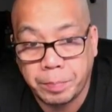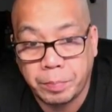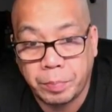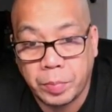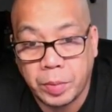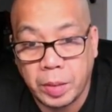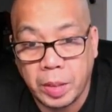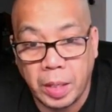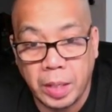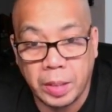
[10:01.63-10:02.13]

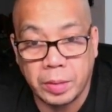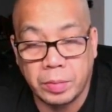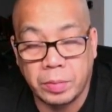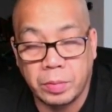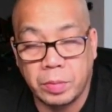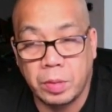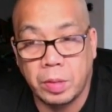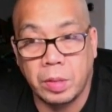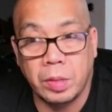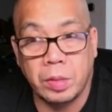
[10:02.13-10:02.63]
And
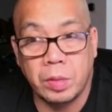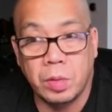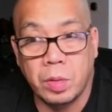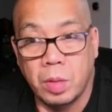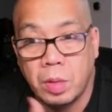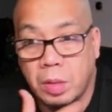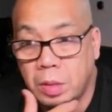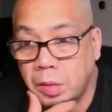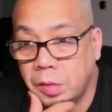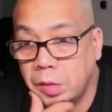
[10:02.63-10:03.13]

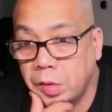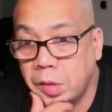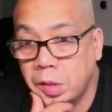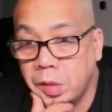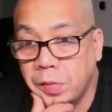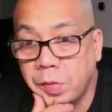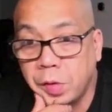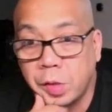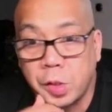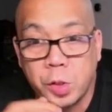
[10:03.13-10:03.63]

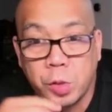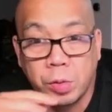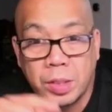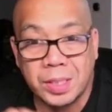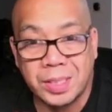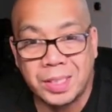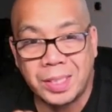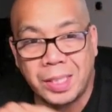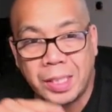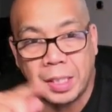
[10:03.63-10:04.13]

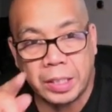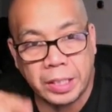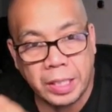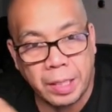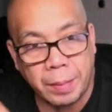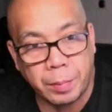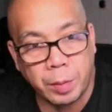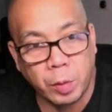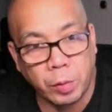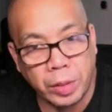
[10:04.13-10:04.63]
Fortuna's heat
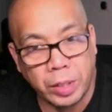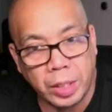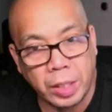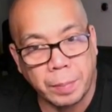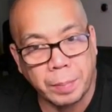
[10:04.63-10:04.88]
kept going up